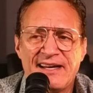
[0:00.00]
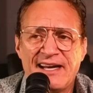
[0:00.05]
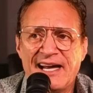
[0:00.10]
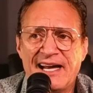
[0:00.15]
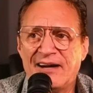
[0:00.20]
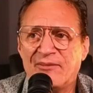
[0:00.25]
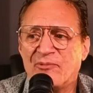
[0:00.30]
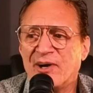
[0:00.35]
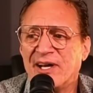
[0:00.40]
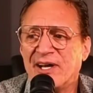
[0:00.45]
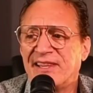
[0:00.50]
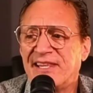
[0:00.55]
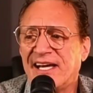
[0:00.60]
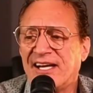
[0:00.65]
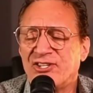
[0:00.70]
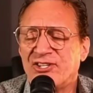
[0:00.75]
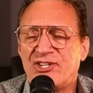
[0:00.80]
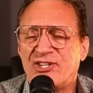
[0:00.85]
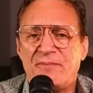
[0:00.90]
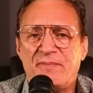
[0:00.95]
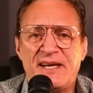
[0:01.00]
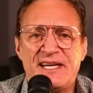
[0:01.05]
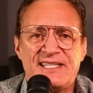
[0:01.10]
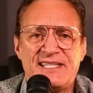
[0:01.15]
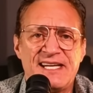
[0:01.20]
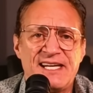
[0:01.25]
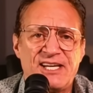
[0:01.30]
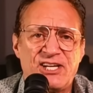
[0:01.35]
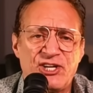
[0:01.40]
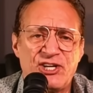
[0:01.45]
and with
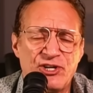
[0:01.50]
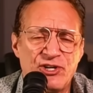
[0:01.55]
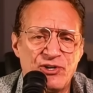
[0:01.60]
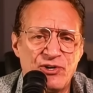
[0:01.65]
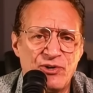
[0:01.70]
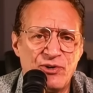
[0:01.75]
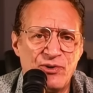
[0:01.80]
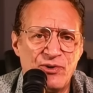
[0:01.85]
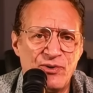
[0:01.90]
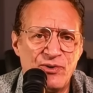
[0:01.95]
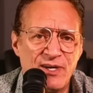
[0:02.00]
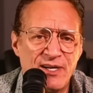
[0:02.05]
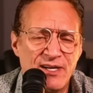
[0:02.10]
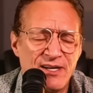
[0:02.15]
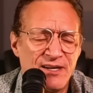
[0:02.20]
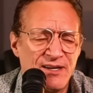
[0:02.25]
LGBTQ.